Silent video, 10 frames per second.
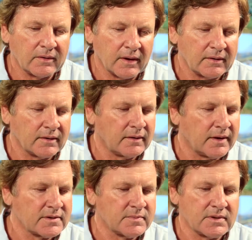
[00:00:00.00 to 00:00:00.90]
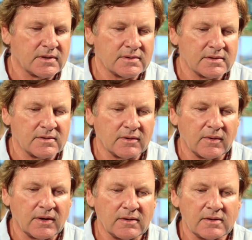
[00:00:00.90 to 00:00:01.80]
technical expertise is
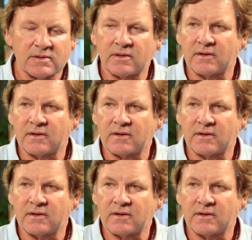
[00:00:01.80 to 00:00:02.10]
required these